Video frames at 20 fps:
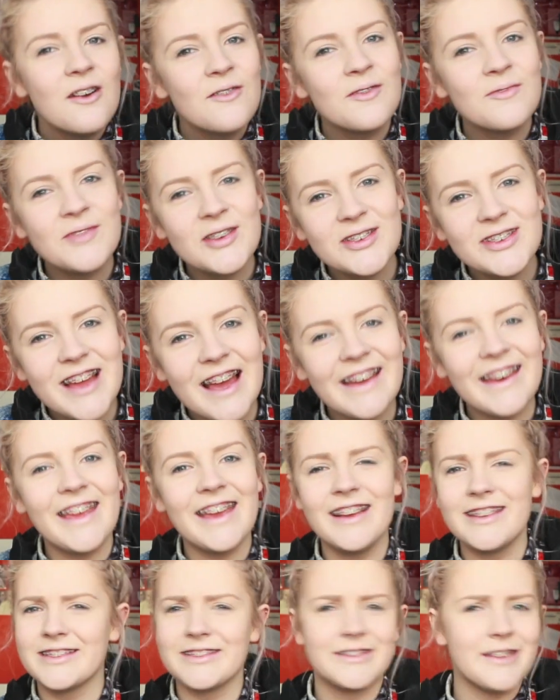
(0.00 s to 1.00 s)
From Real
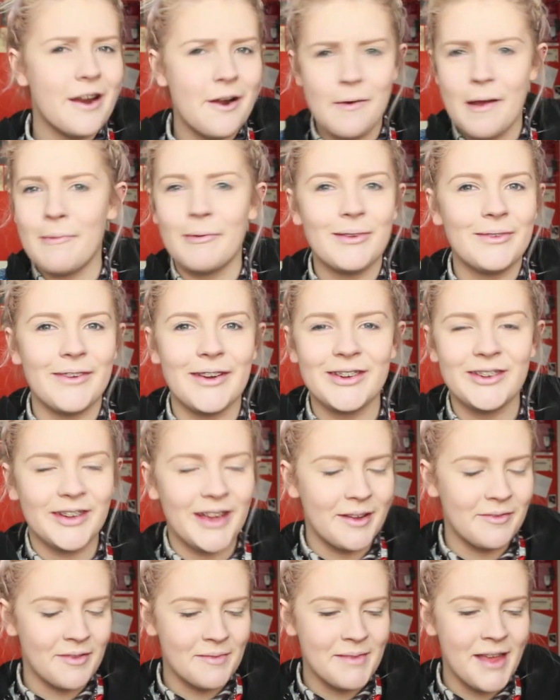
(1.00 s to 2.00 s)
Techniques, I don't know where One
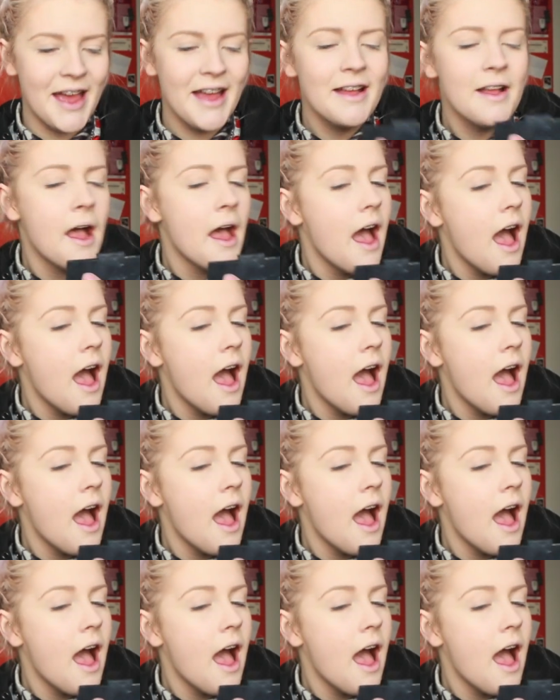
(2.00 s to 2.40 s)
Direction came from there.